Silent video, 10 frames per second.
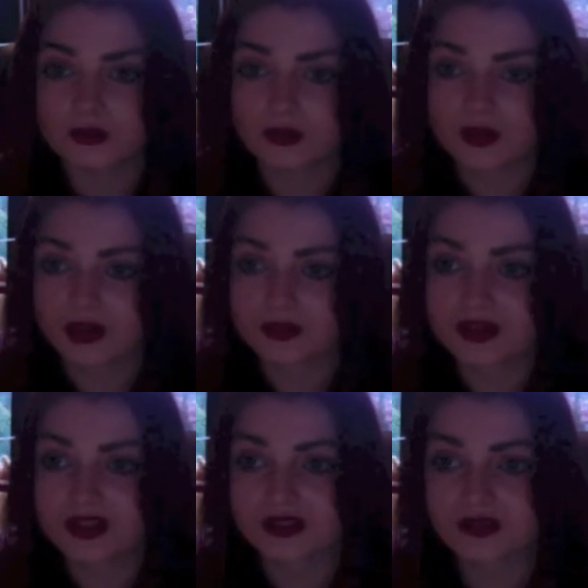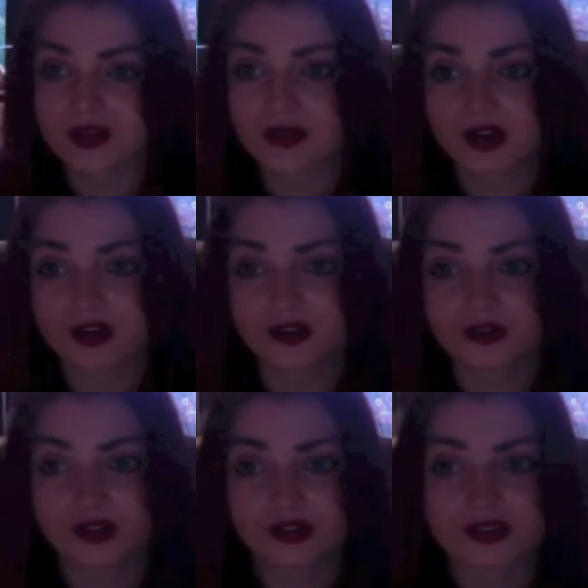we had mixed feedback on the
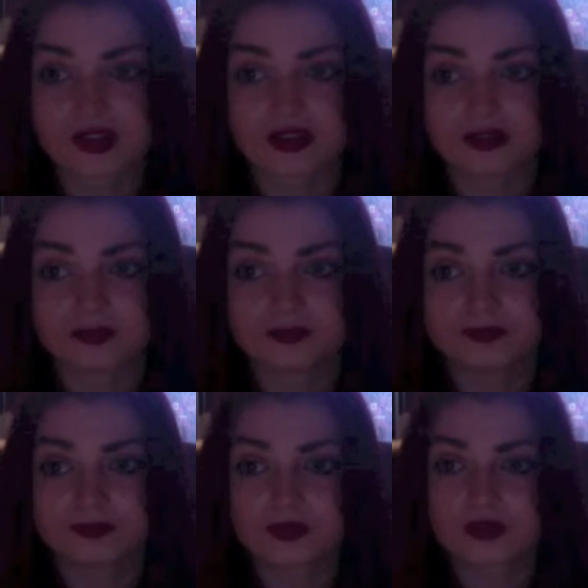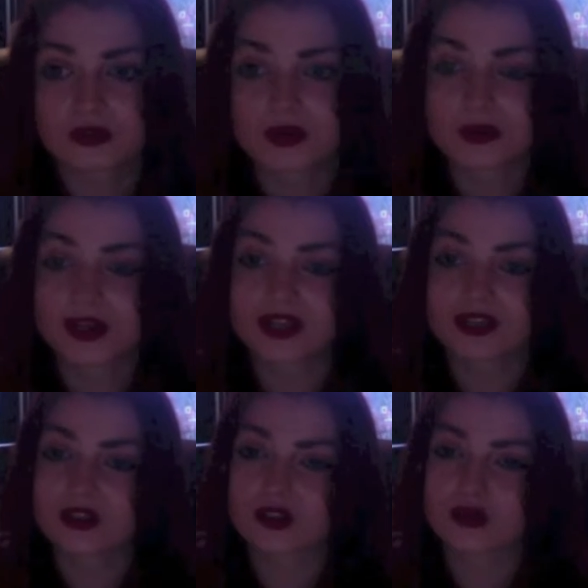font style. Some people liked
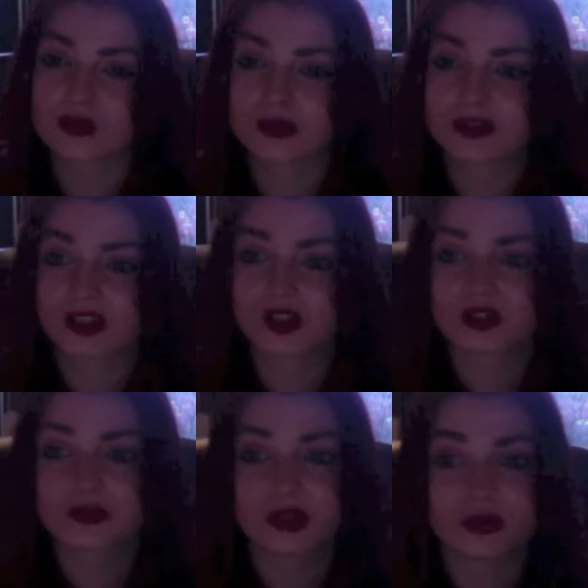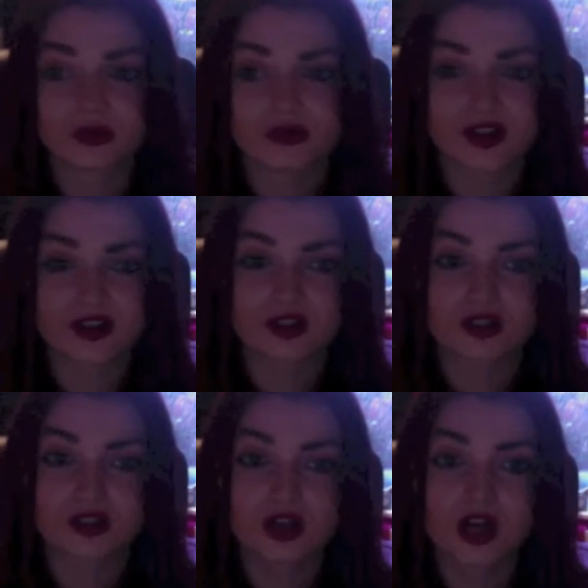it and some people said it looked a bit
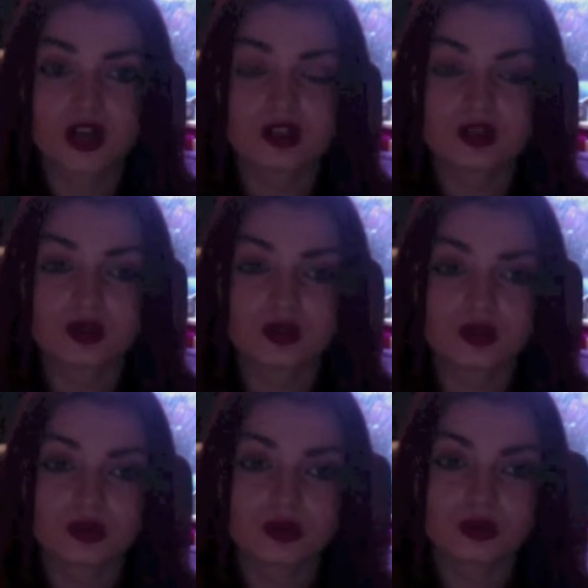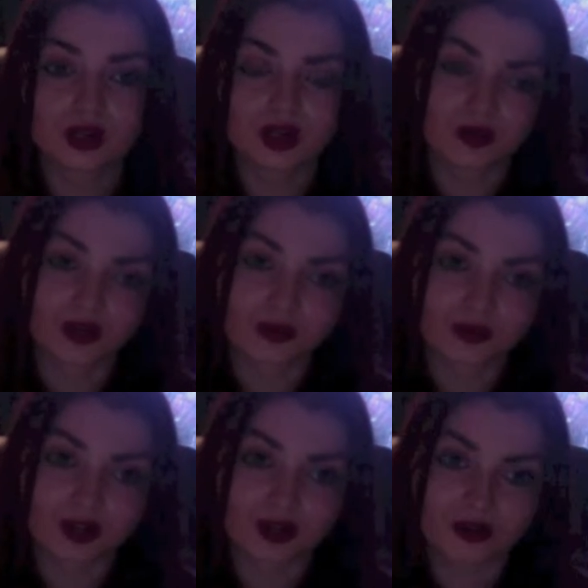unprofessional. So when I create
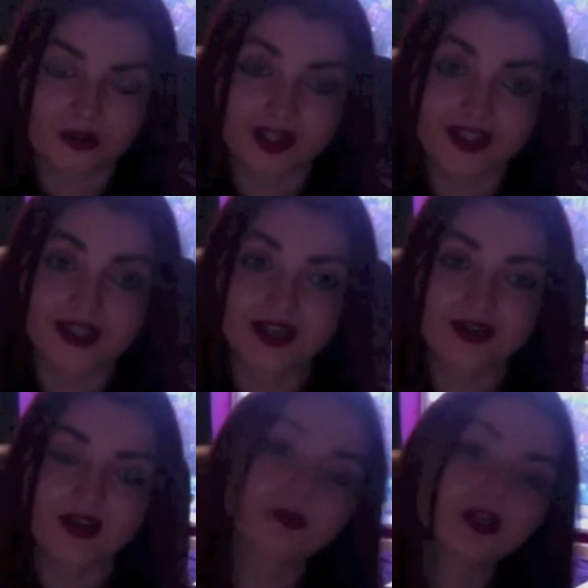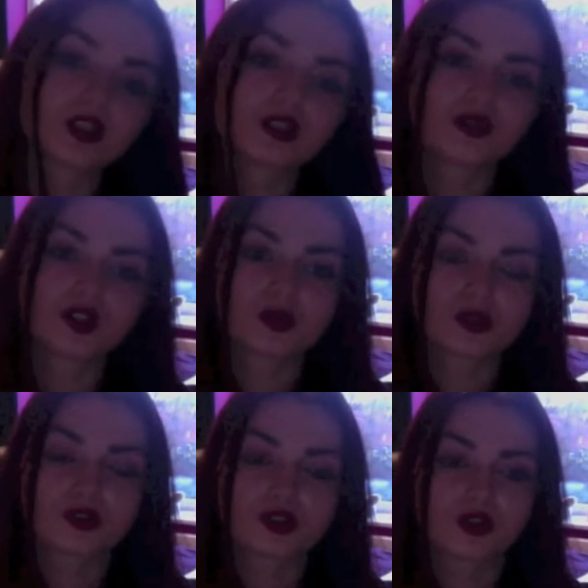my other magazine, I need to make sure it fits with
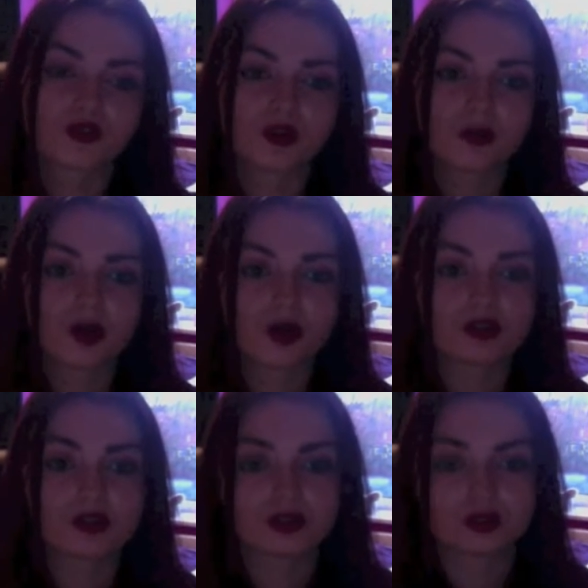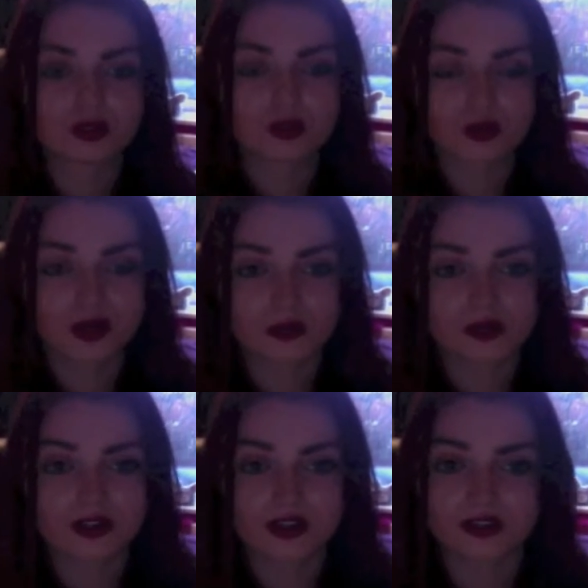the genre but also does look really
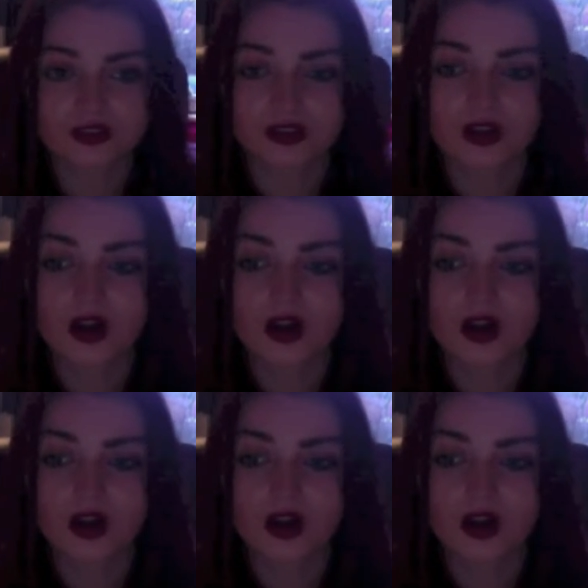professional